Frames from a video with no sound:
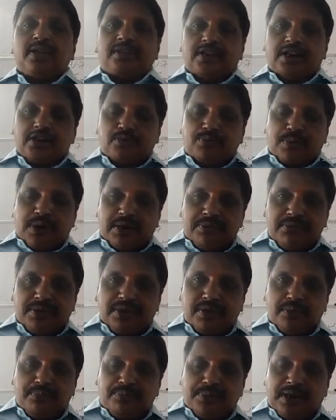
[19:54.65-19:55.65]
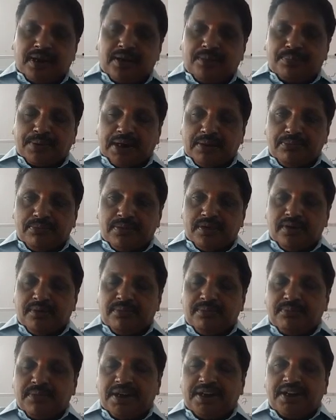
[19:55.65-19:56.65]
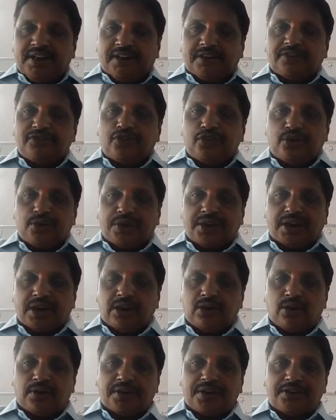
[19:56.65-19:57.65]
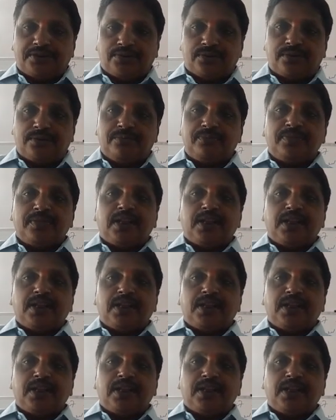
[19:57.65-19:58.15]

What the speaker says: that is prime meridian, 0 degree longitude.